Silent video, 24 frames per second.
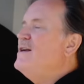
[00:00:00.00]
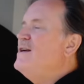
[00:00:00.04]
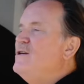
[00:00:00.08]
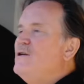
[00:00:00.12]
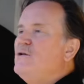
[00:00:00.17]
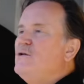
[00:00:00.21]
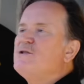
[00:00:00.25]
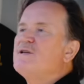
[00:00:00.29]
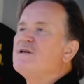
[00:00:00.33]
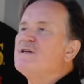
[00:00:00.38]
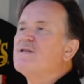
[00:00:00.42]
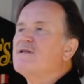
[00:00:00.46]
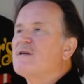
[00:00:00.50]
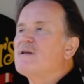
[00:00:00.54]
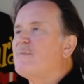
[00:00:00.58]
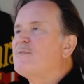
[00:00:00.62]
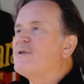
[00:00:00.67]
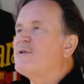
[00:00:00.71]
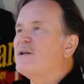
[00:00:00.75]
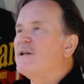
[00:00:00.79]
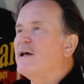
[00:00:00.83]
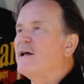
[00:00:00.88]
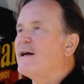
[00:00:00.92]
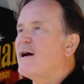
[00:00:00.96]
using
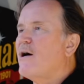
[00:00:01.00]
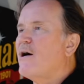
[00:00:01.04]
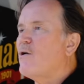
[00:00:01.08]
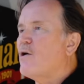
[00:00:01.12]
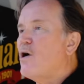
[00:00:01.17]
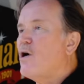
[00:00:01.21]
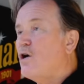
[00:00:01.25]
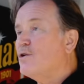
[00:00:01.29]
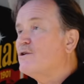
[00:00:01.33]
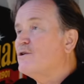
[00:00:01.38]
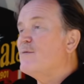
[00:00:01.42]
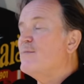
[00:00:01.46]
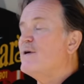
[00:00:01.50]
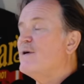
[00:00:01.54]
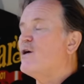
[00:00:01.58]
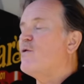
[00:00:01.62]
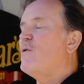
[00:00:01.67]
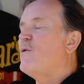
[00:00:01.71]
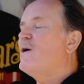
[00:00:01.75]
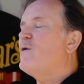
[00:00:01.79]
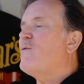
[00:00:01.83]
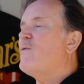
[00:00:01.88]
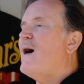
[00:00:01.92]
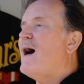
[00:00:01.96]
something like our Ultimate
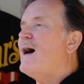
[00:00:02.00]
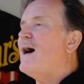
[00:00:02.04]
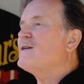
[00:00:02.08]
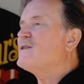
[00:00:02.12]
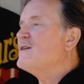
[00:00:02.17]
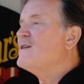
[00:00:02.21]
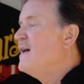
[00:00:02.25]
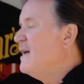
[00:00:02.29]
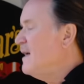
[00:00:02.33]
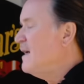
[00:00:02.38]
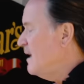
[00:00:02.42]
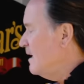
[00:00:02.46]
Quik Wax